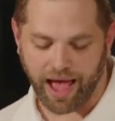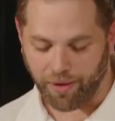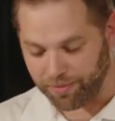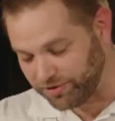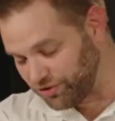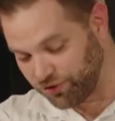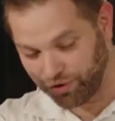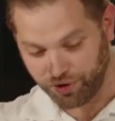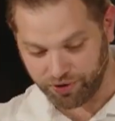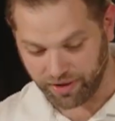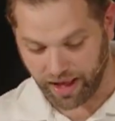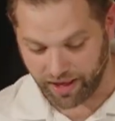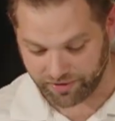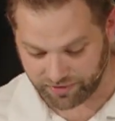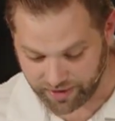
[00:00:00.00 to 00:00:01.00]
I'm just gonna,
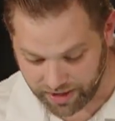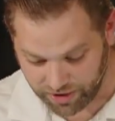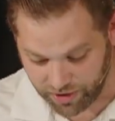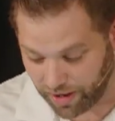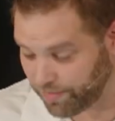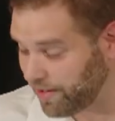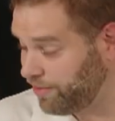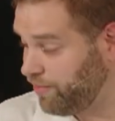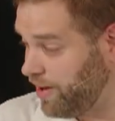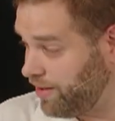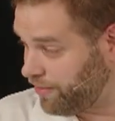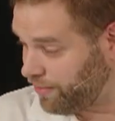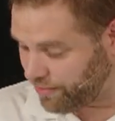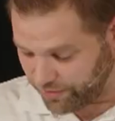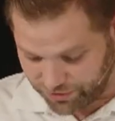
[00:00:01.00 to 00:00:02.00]
I'll say, you know, I'm not
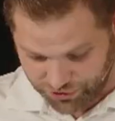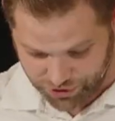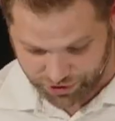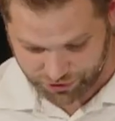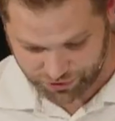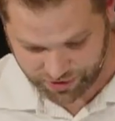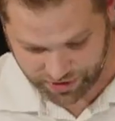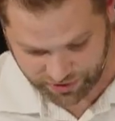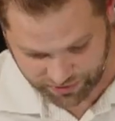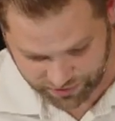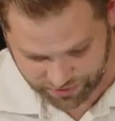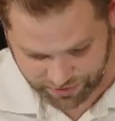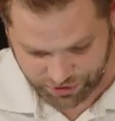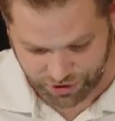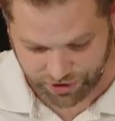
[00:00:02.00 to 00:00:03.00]
great at all these church, these
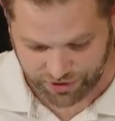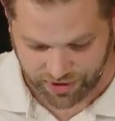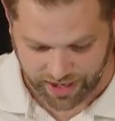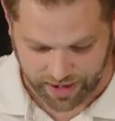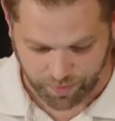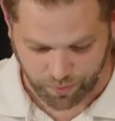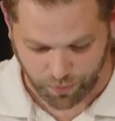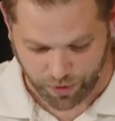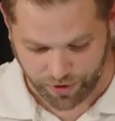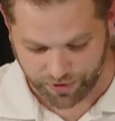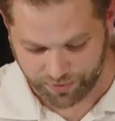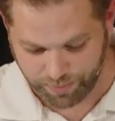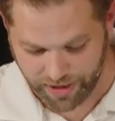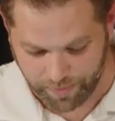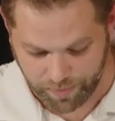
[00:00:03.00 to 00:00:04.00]
church name
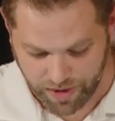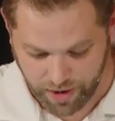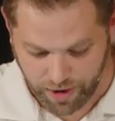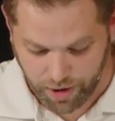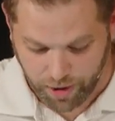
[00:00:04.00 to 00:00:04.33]
words, but